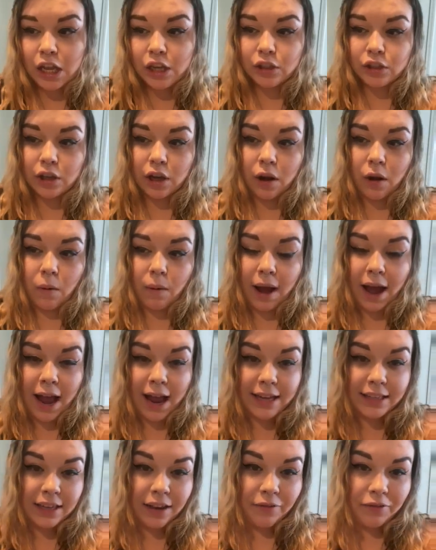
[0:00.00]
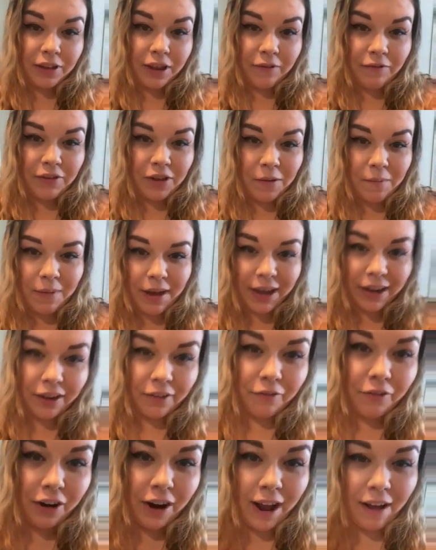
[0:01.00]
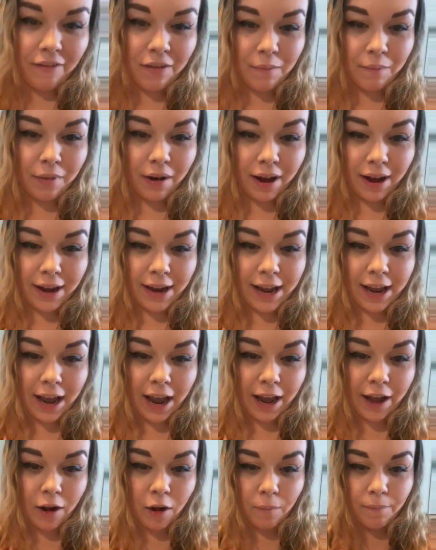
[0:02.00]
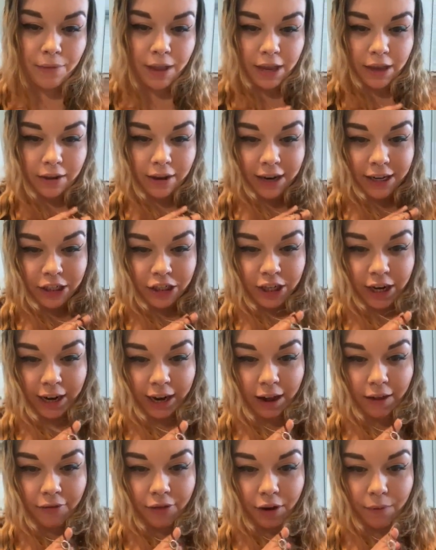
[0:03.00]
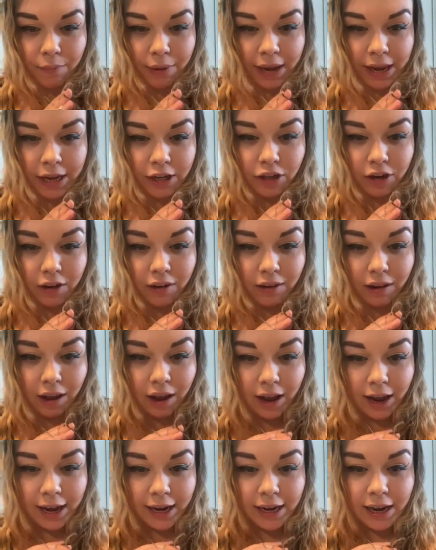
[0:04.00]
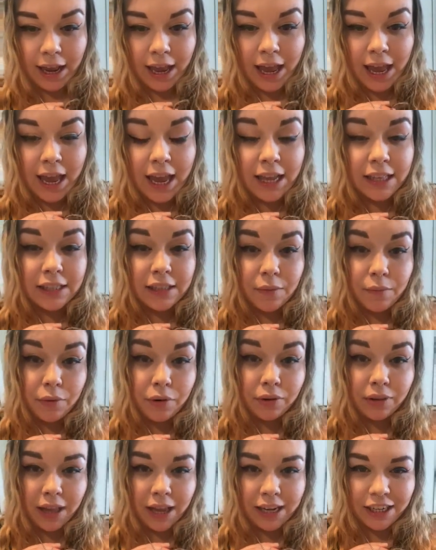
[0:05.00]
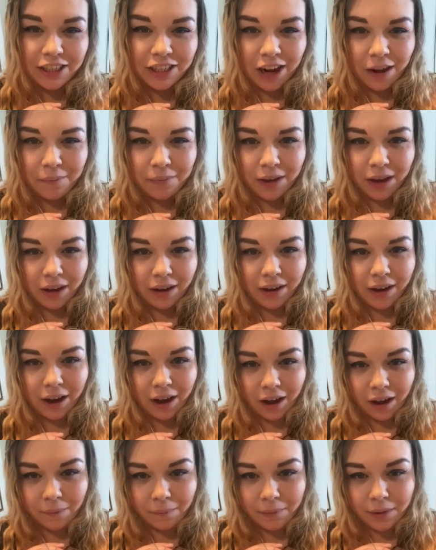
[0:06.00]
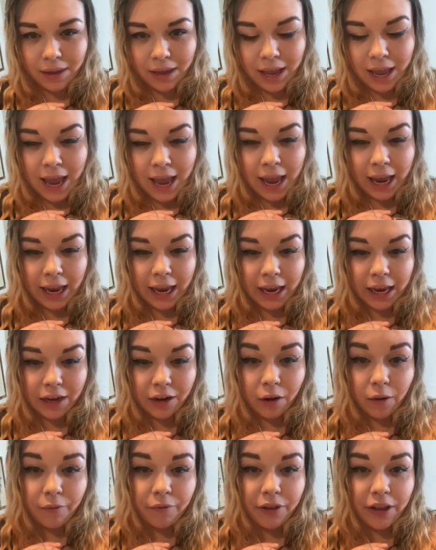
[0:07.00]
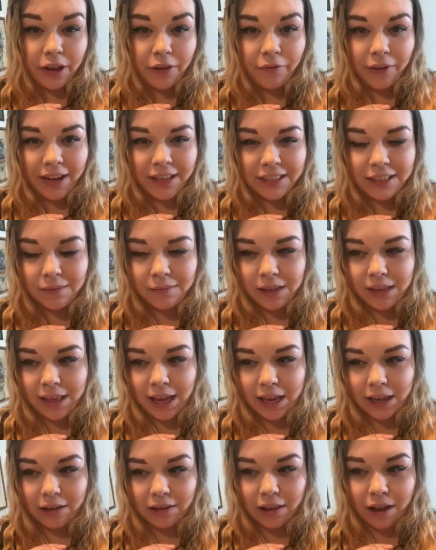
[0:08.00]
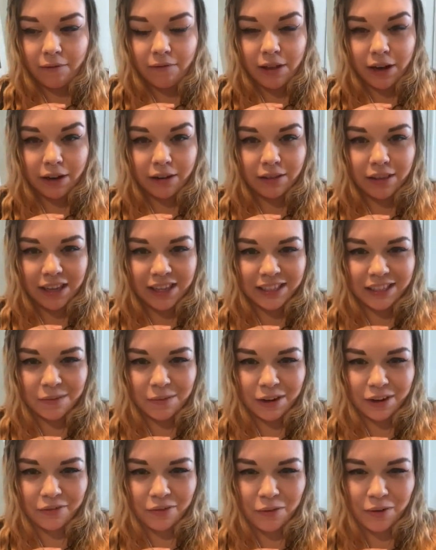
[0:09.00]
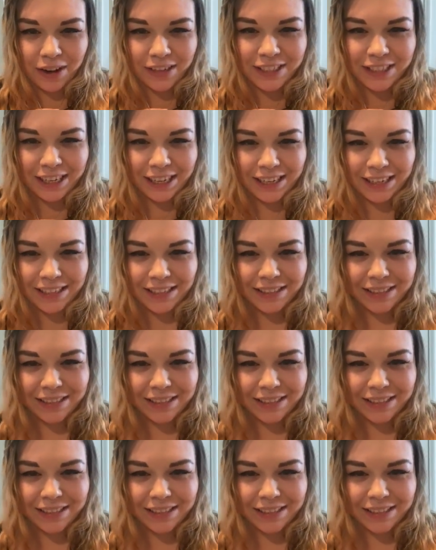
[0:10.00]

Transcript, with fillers: So I definitely feel better for having bought it. I hope that you guys check out their page online it's themoonlightshop.com. And hopefully you find something that you love there. Thanks so much for watching.